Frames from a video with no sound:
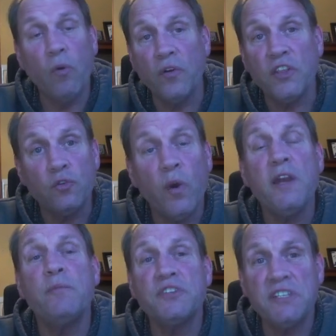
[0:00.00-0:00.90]
more than
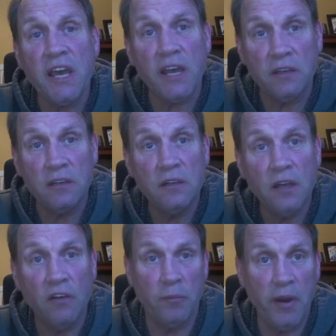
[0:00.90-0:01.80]
20%
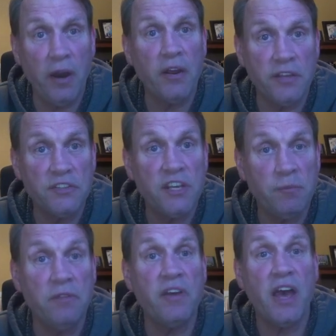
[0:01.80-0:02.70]
of Americans
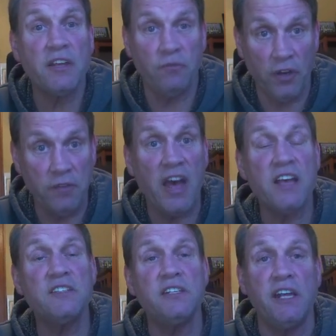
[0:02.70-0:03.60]
had been fully
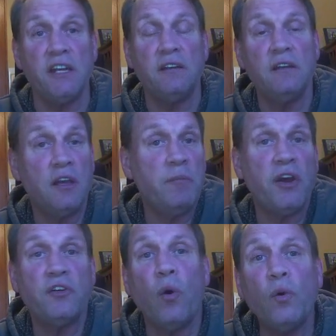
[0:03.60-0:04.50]
vaccinated,
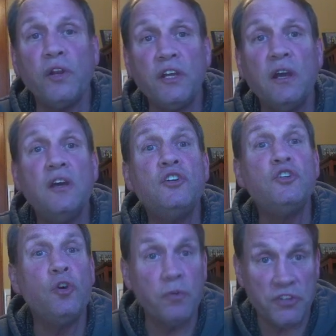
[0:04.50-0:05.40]
compared to only
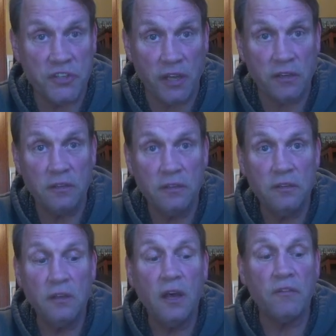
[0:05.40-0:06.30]
2%
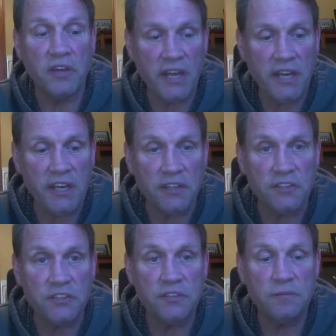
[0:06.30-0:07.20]
of
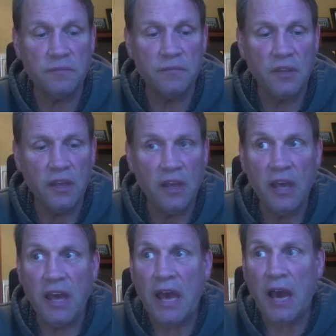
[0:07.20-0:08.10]
Canadians.
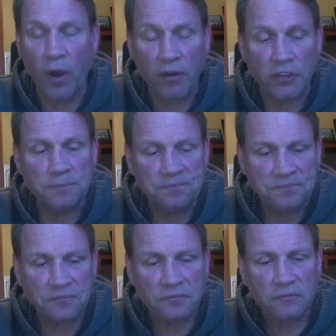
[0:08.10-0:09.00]
However,
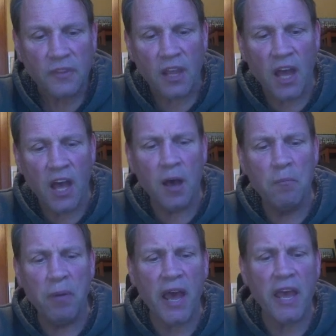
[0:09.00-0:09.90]

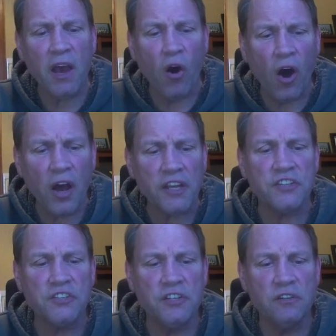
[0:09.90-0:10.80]
by
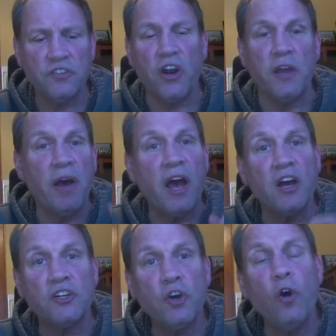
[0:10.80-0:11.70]

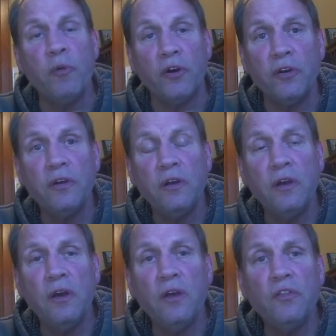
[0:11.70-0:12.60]
October,
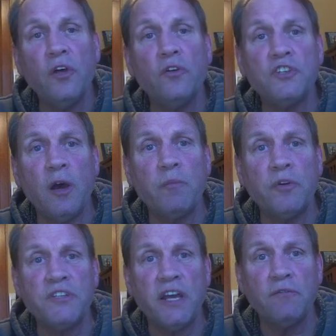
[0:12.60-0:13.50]
those
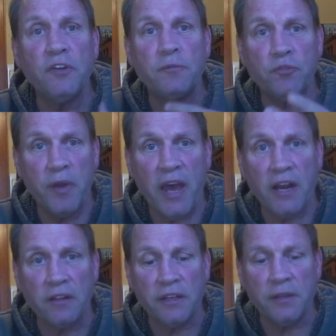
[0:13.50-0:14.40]
numbers had flipped
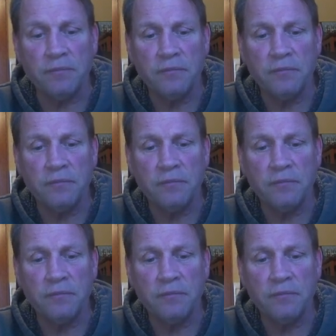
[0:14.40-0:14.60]
dramatically.